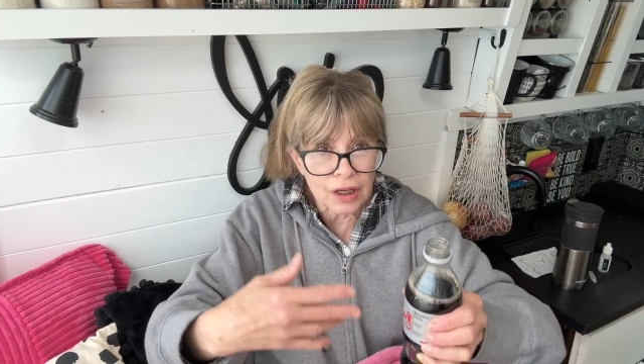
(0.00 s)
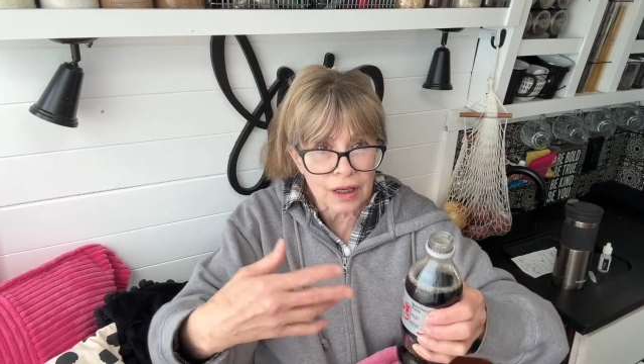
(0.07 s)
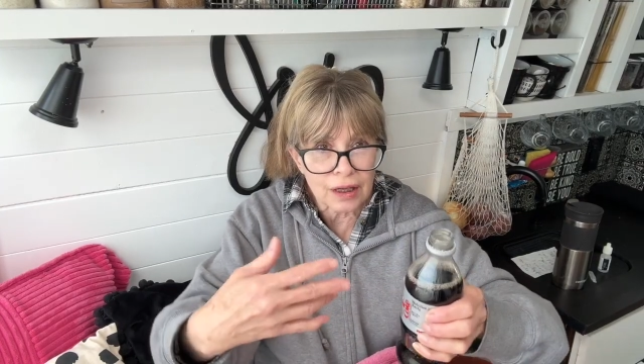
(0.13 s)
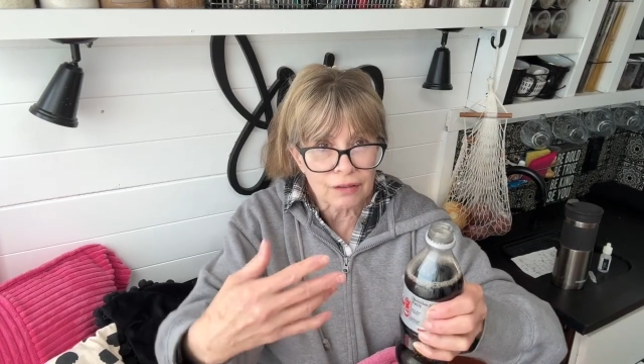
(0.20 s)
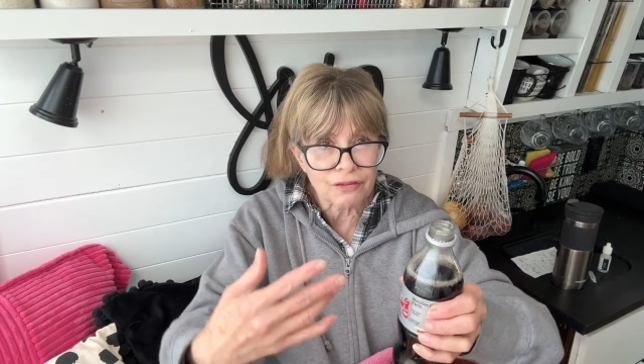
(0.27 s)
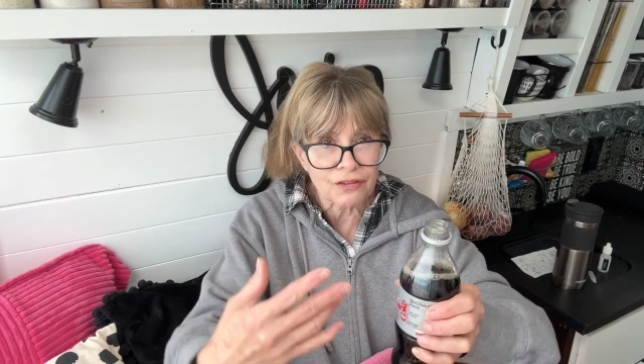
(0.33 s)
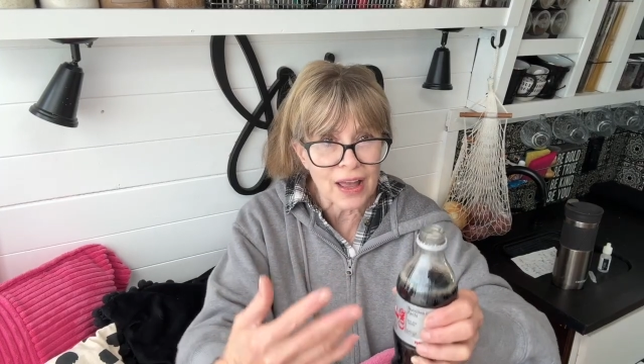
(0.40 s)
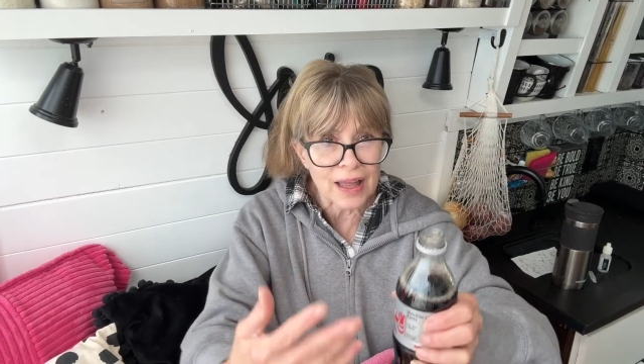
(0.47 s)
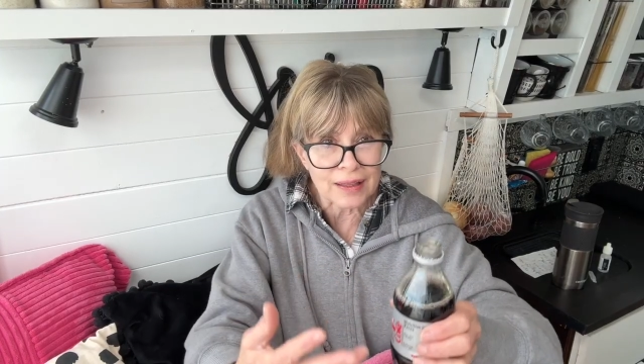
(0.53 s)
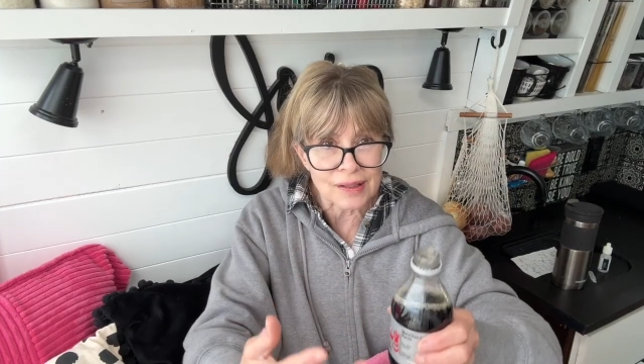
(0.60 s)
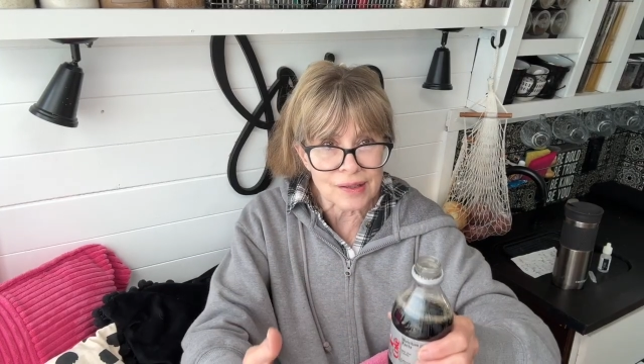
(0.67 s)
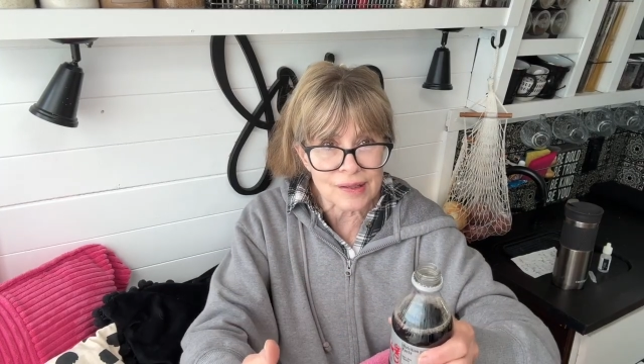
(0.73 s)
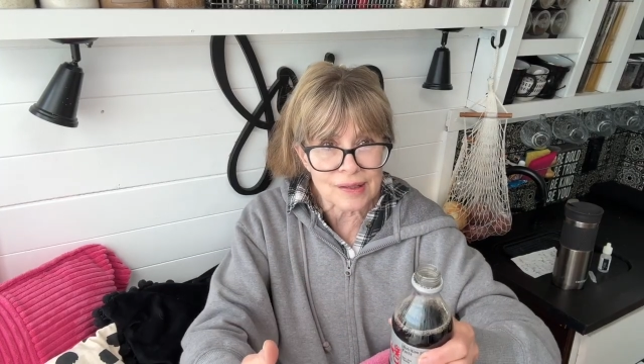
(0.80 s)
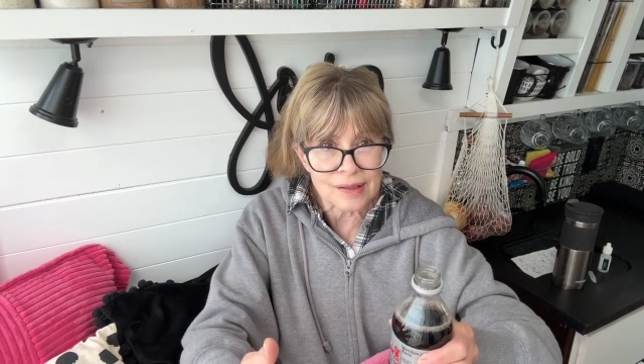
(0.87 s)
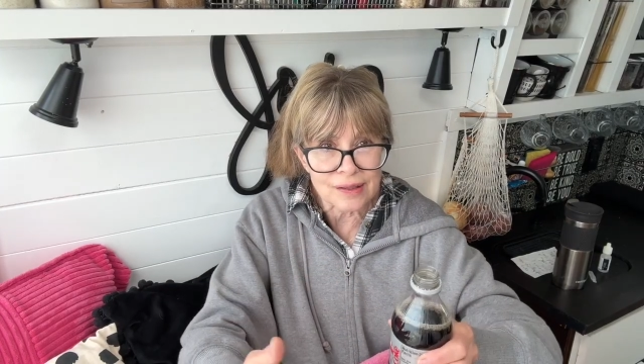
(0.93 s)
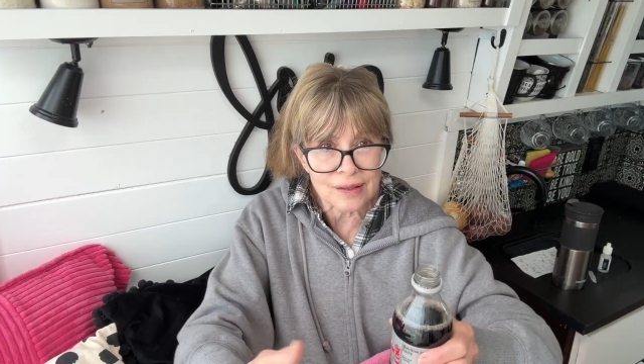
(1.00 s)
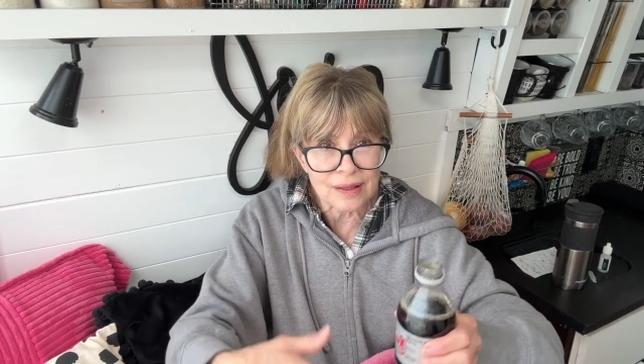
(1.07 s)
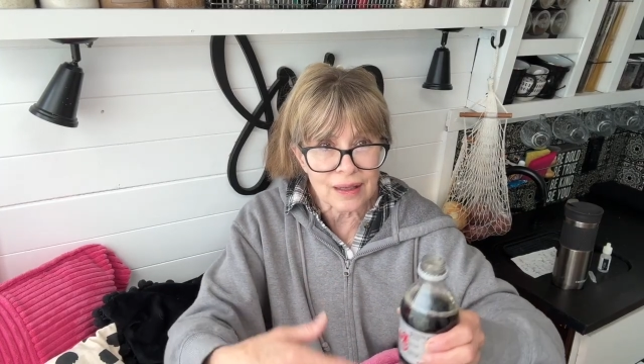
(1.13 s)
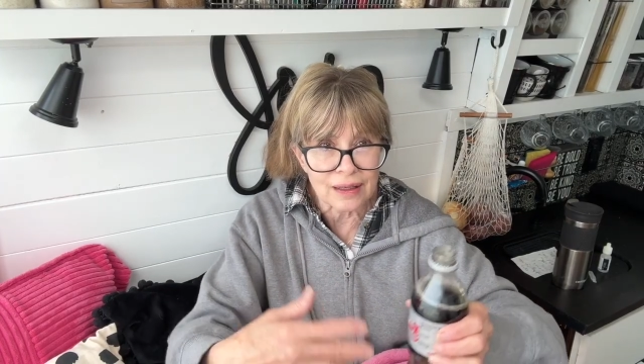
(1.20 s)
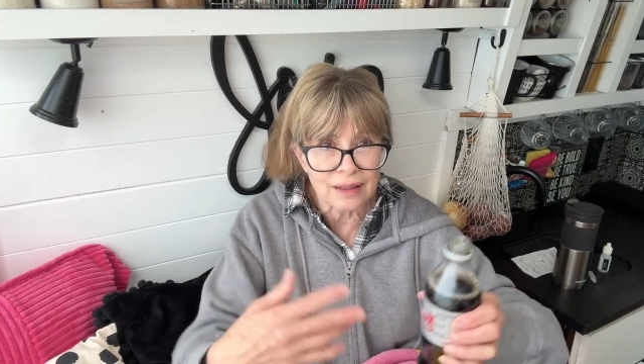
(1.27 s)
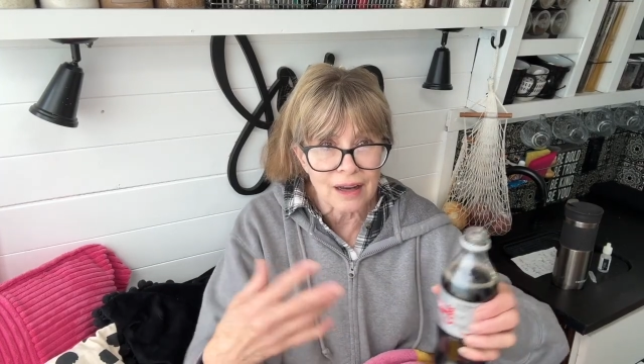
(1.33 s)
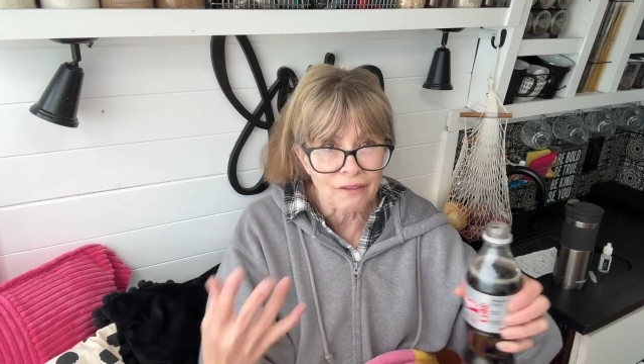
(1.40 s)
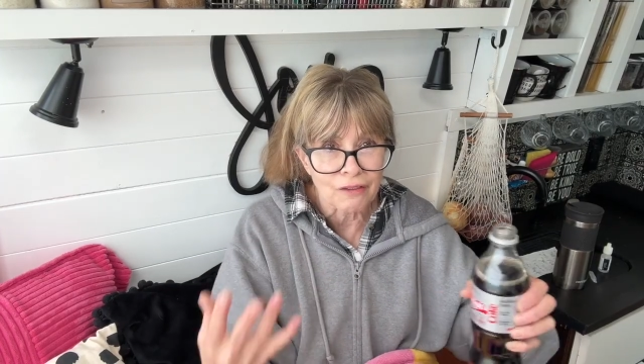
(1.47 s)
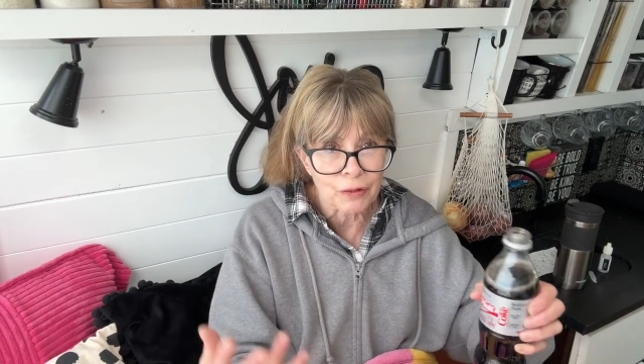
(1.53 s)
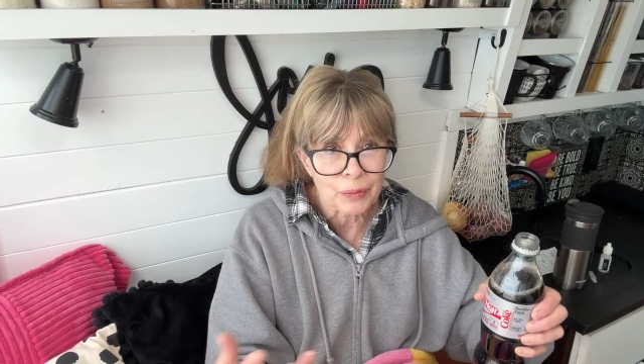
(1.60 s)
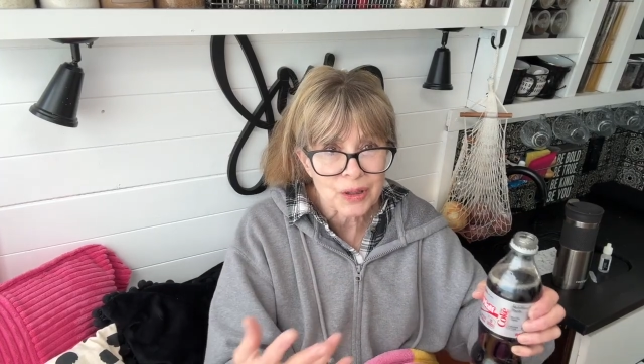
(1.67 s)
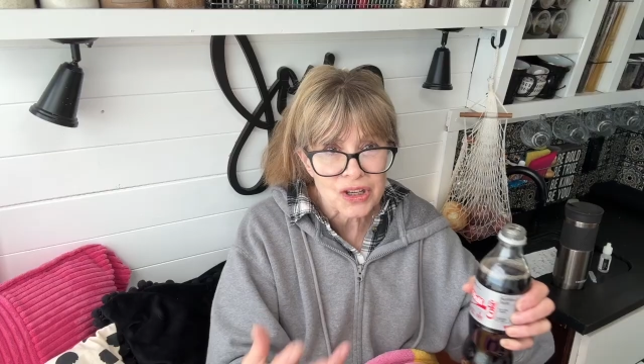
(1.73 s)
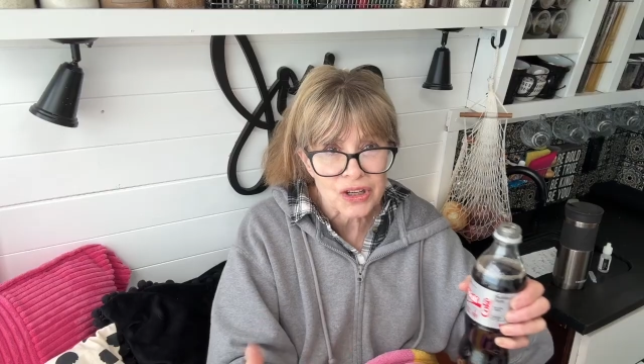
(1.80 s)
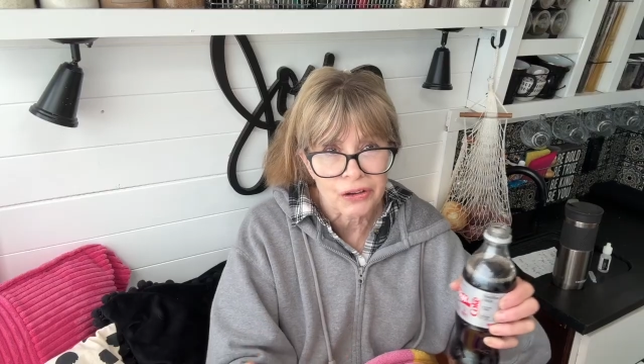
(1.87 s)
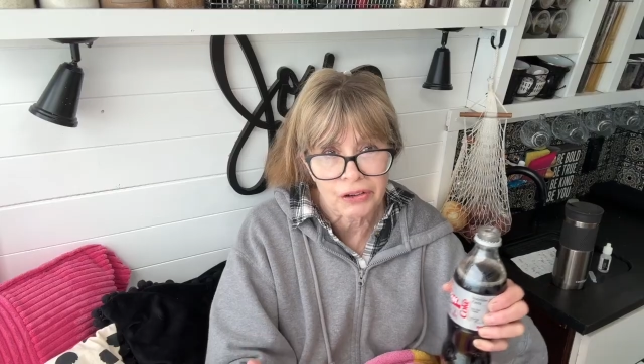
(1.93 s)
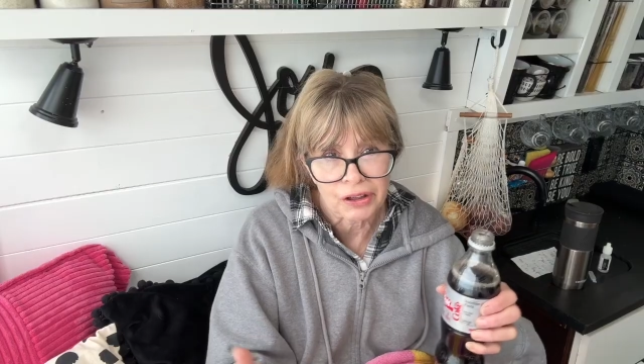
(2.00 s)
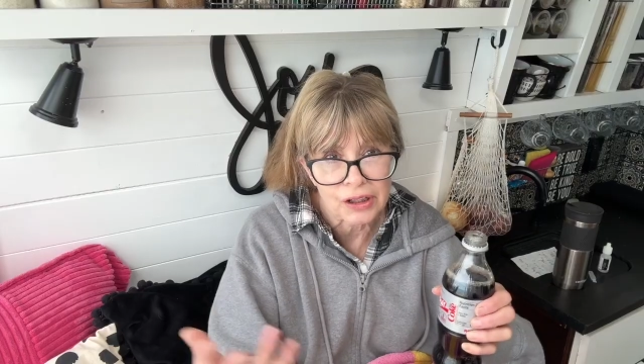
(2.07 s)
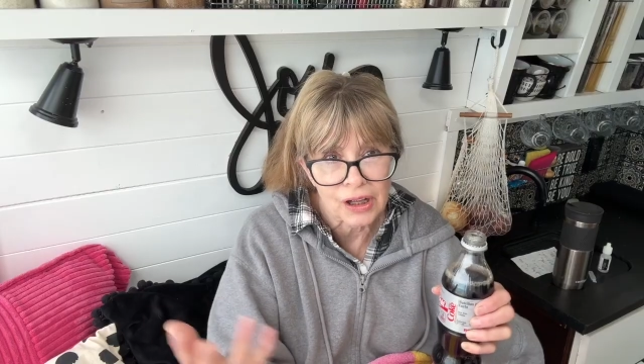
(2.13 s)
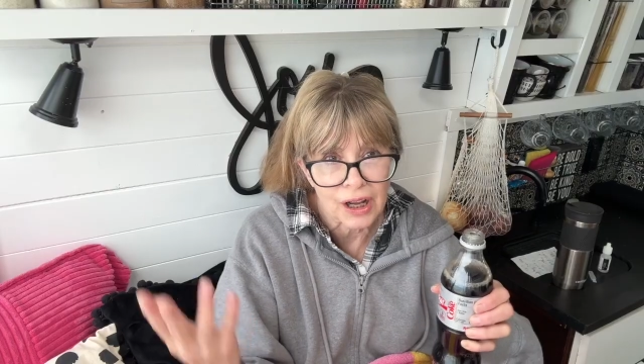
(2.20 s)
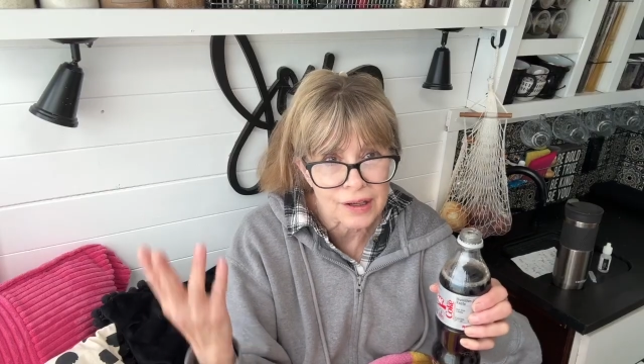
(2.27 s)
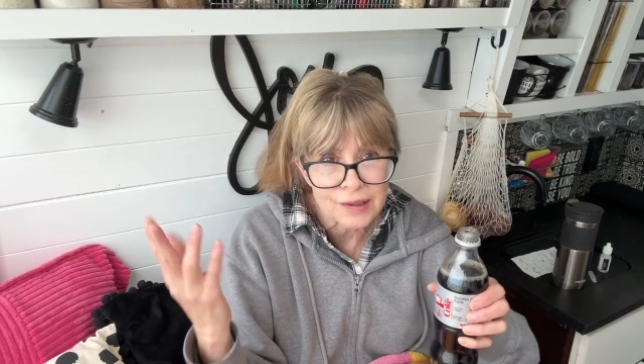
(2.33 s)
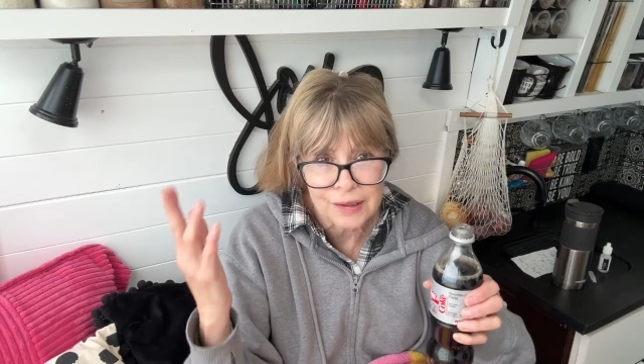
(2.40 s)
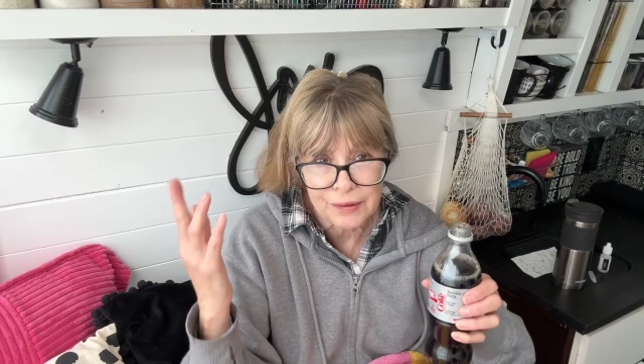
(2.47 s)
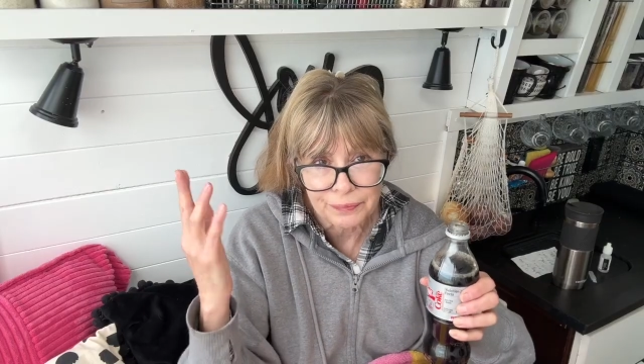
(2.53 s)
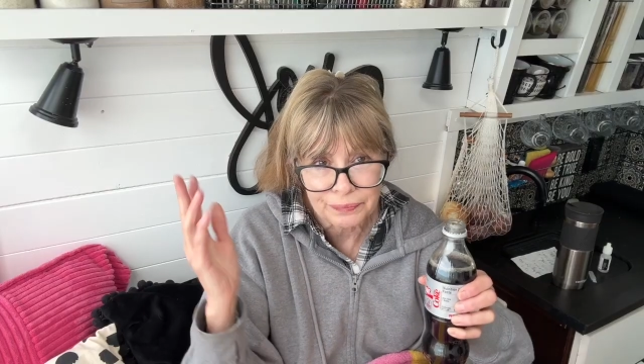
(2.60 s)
events that never materialized.